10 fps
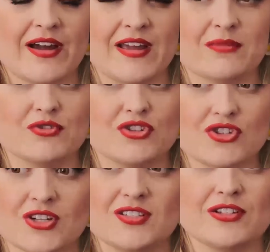I am
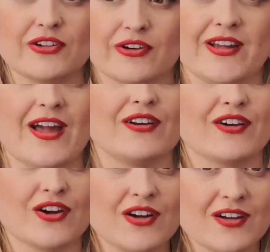just learning how to
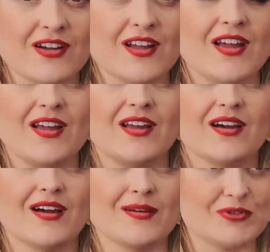cook.
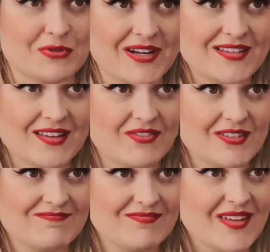I'm
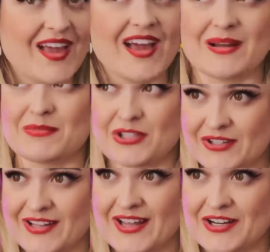27 and I'm
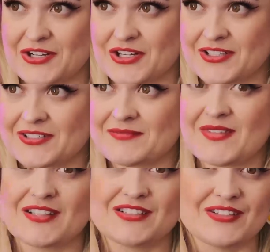learning how to cook.
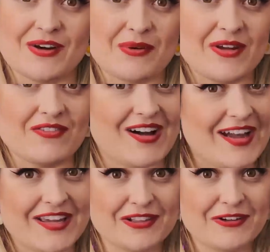So if
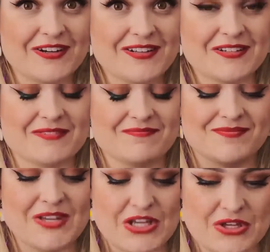I can learn it,
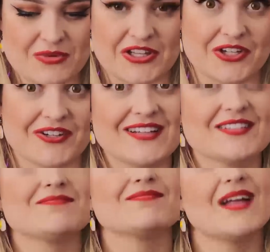you can learn it.
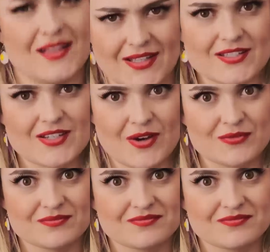Let's go.